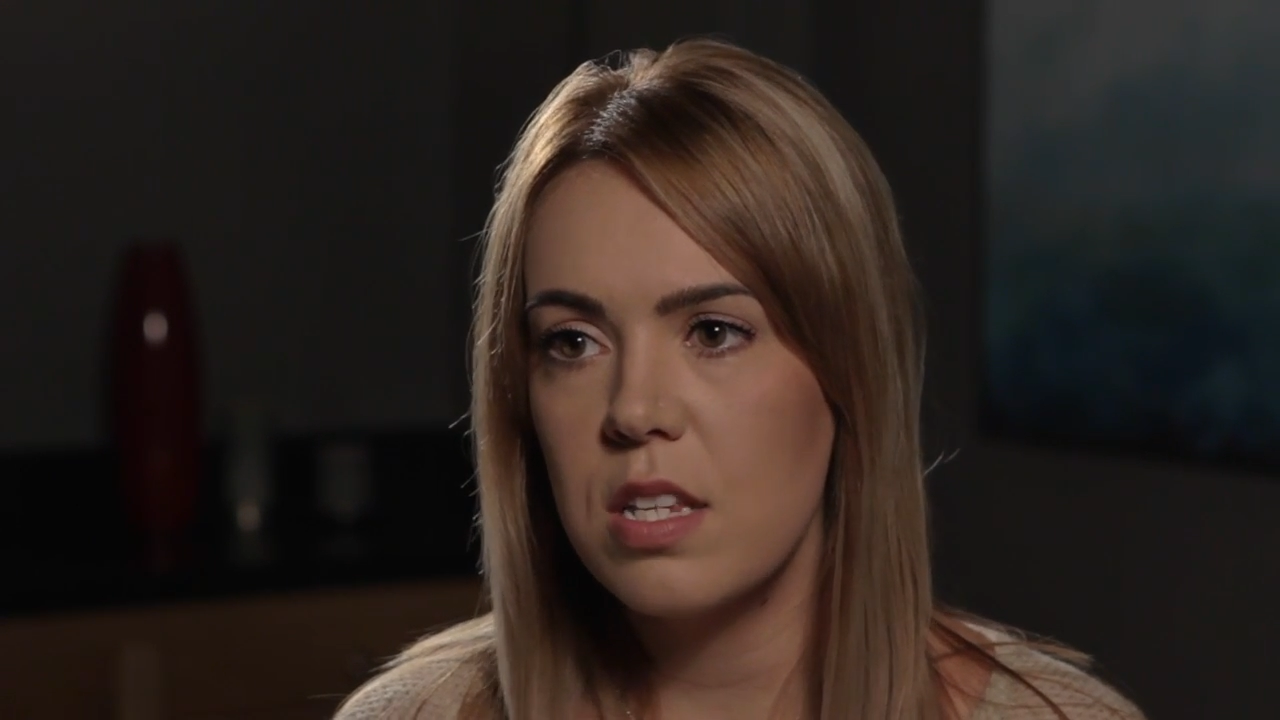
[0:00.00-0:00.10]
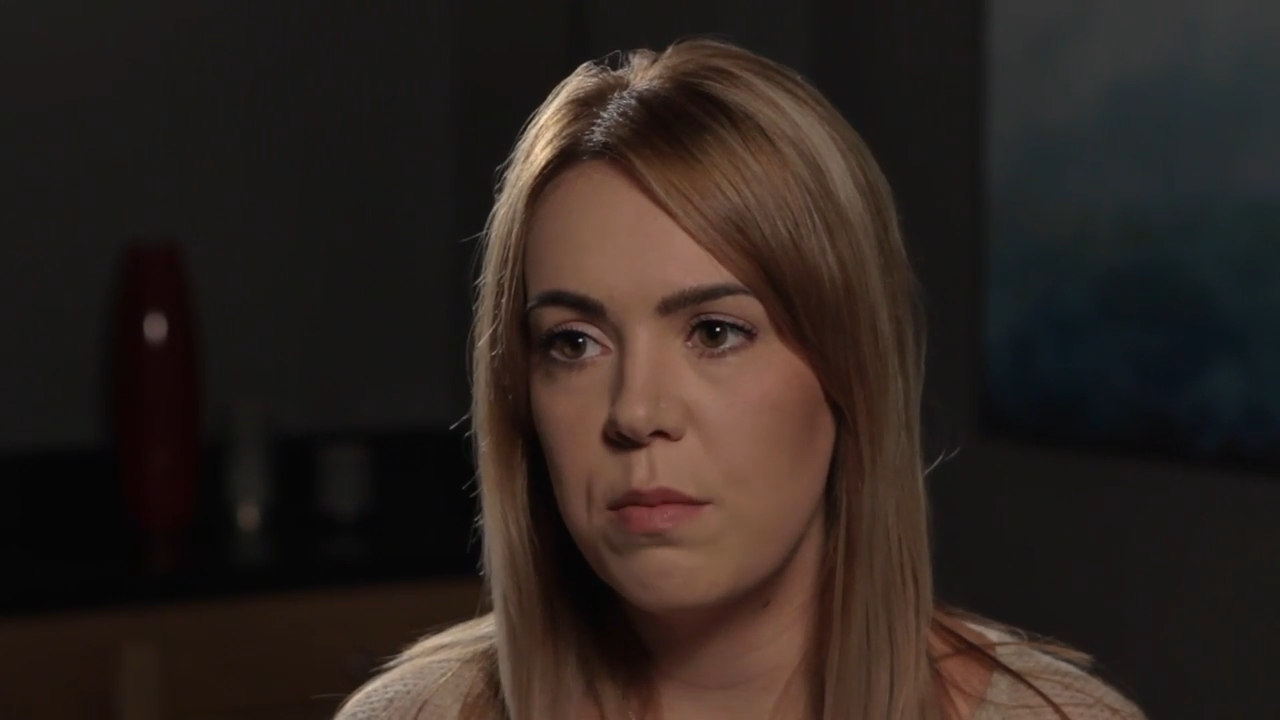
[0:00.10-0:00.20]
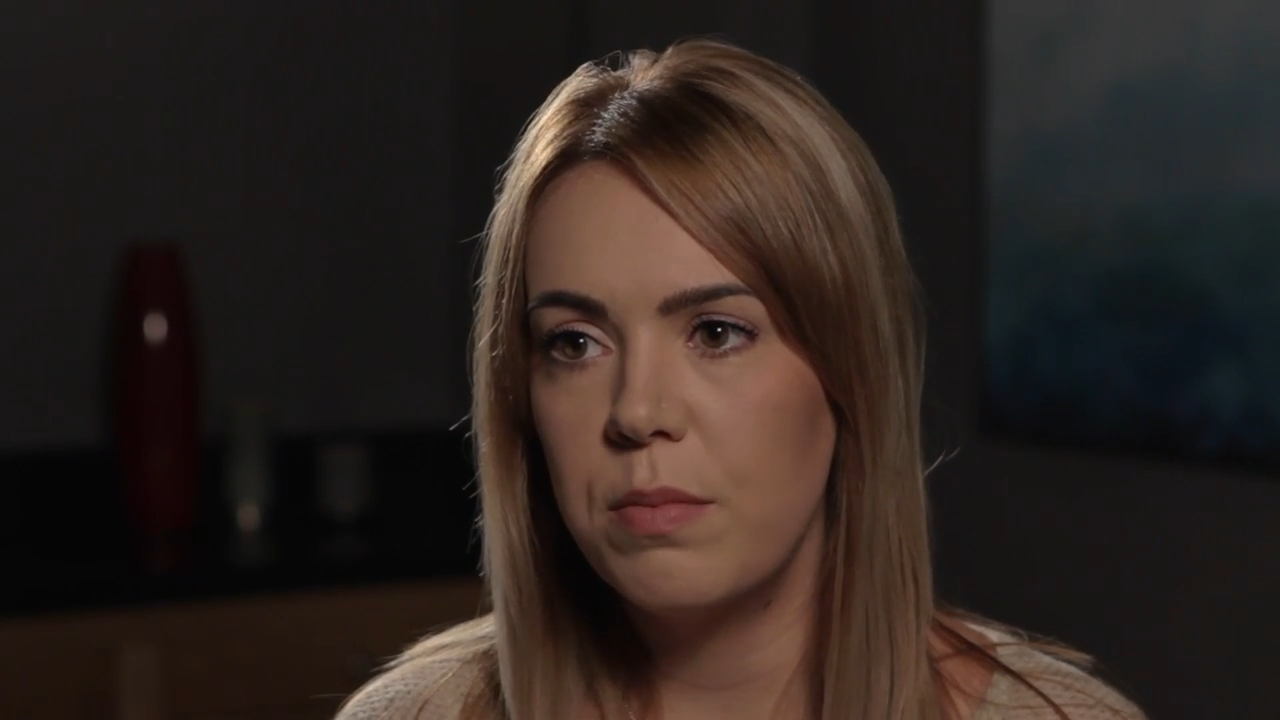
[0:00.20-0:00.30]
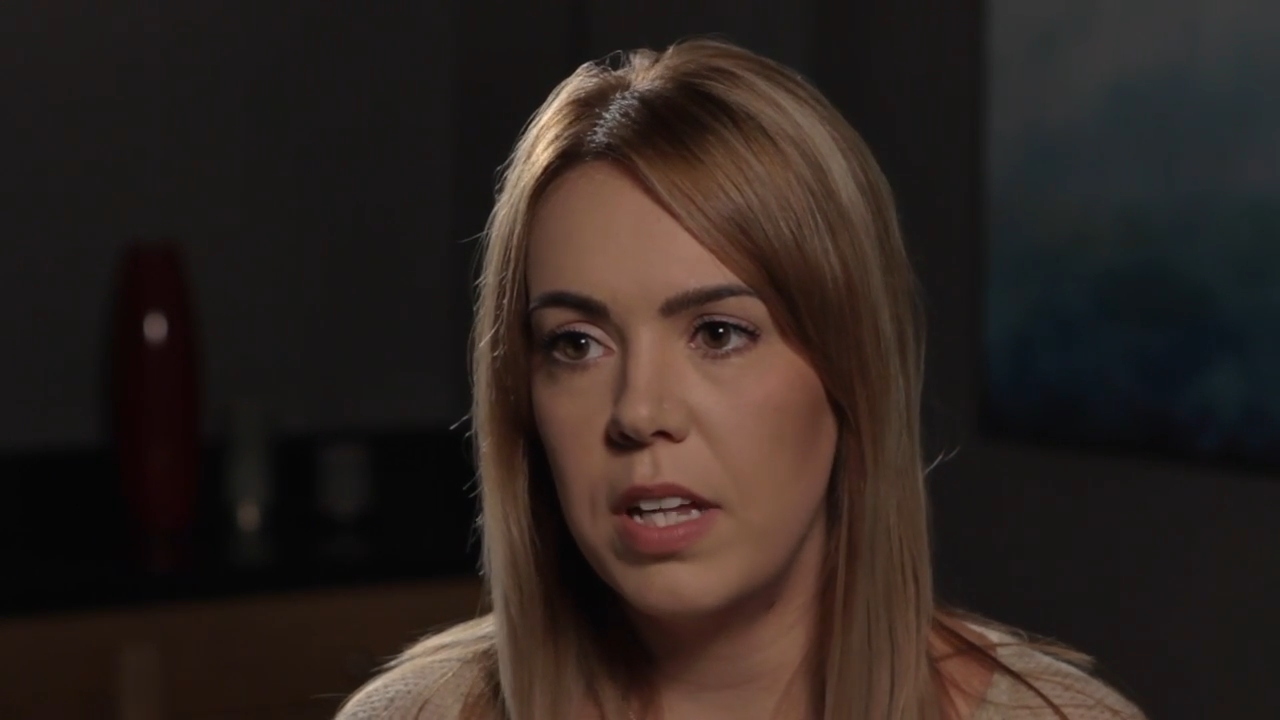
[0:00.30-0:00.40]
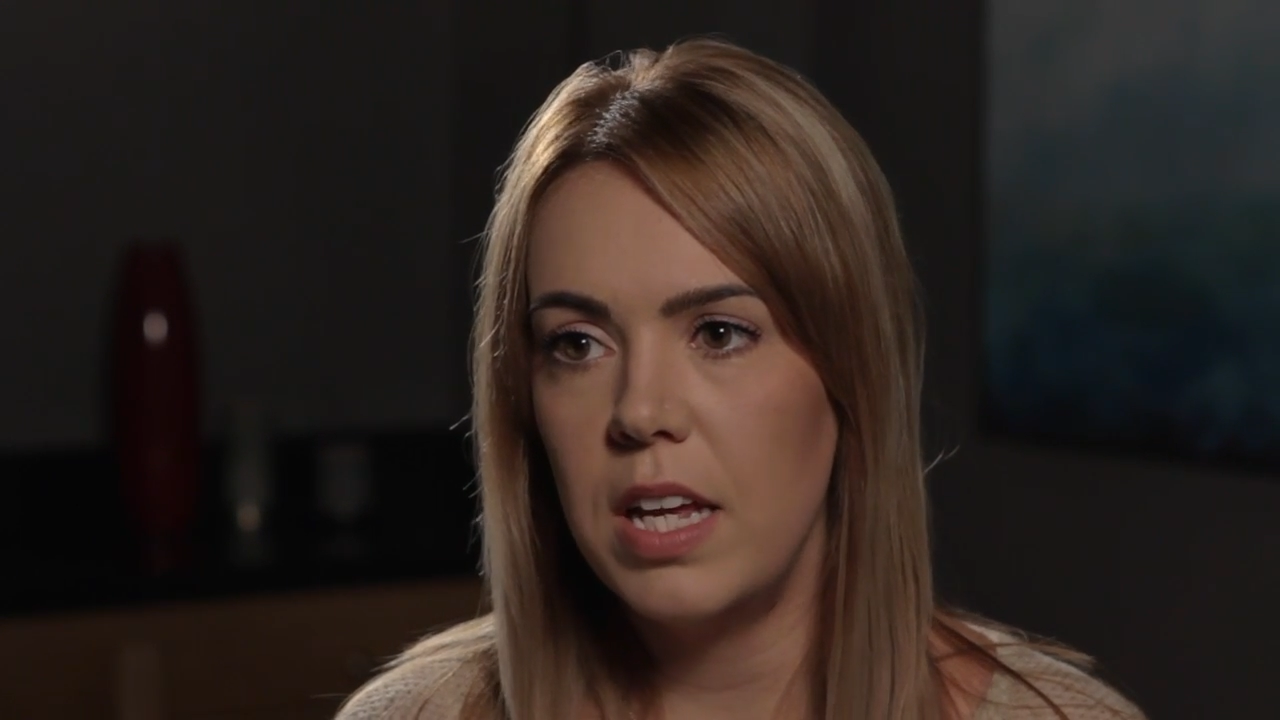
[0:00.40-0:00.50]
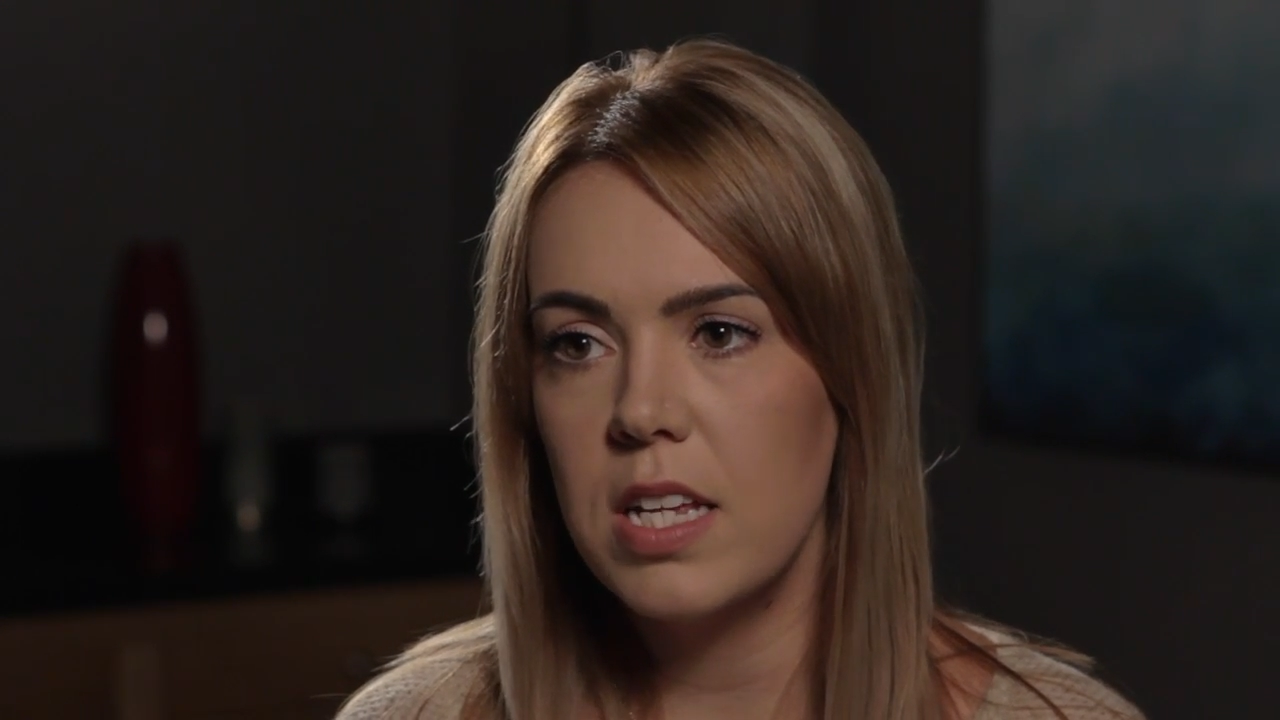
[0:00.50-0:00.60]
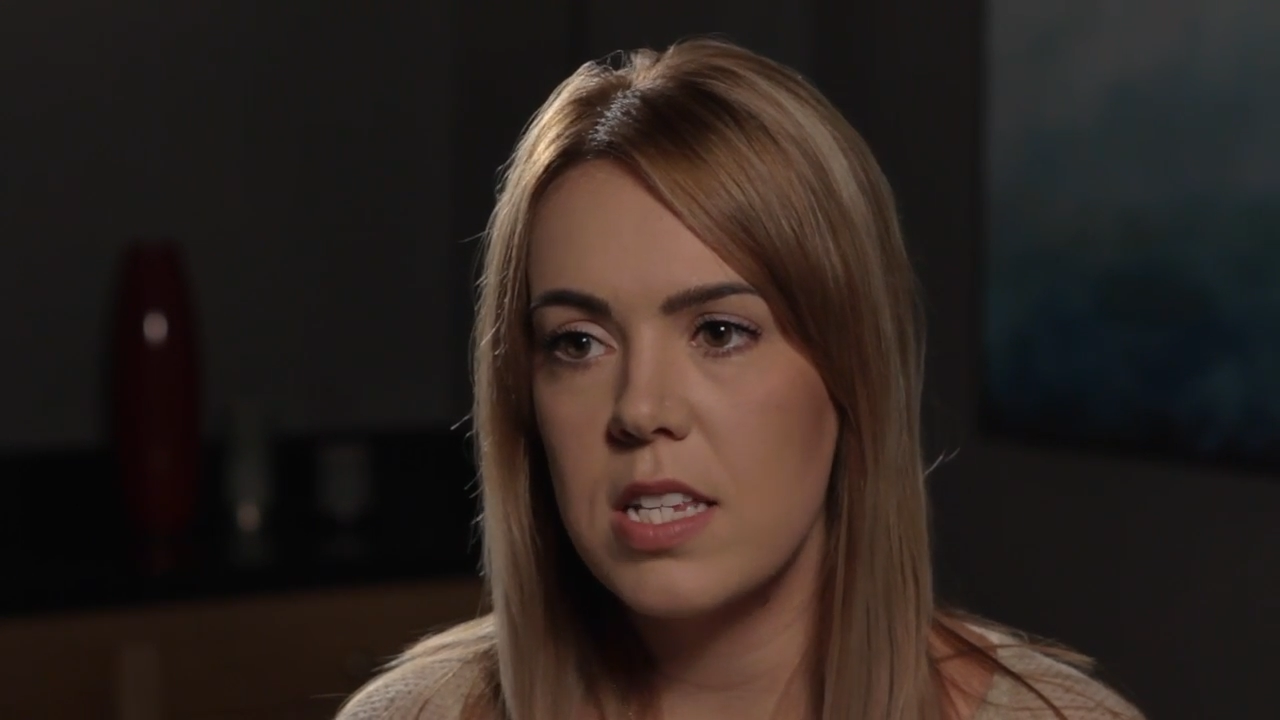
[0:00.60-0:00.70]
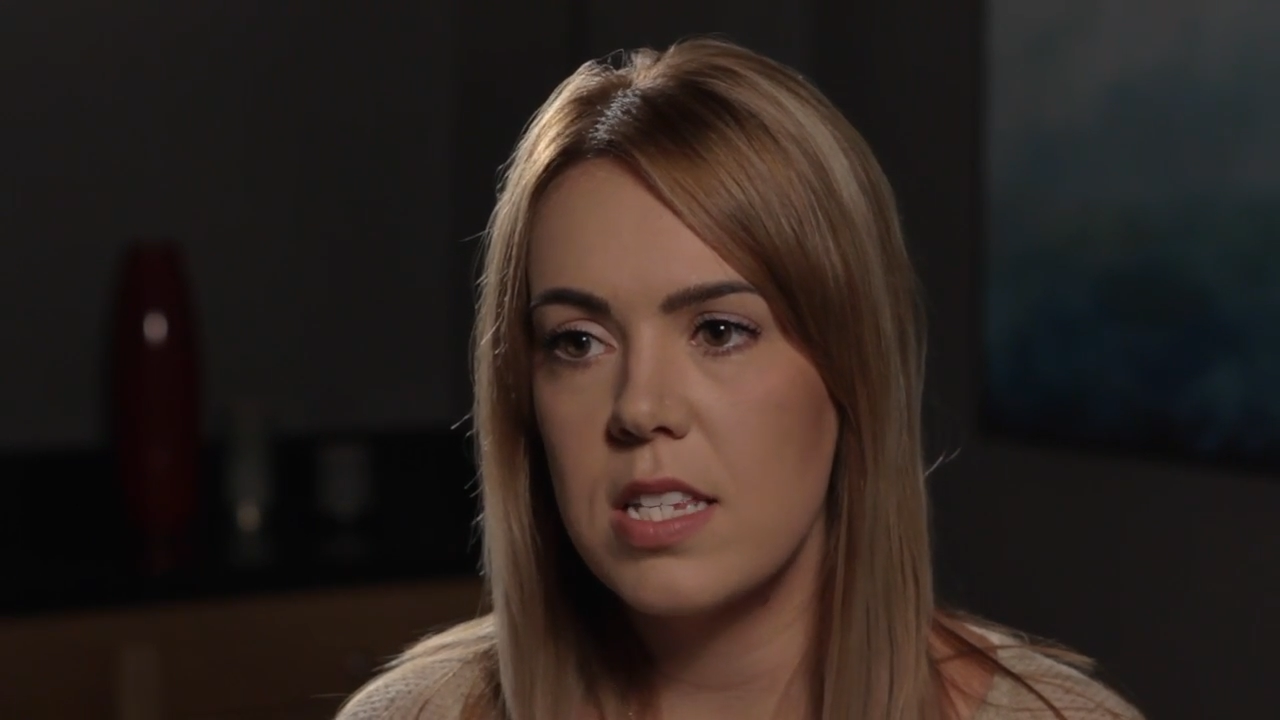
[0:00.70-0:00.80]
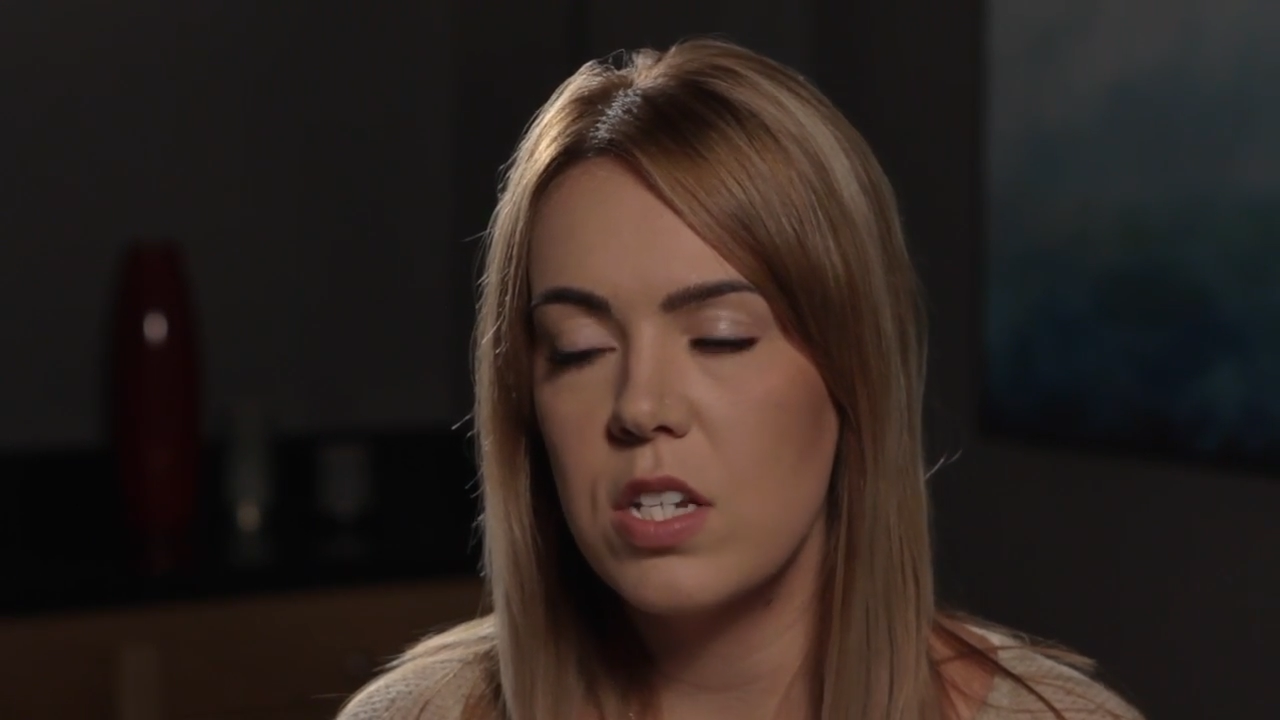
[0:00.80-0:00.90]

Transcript: in place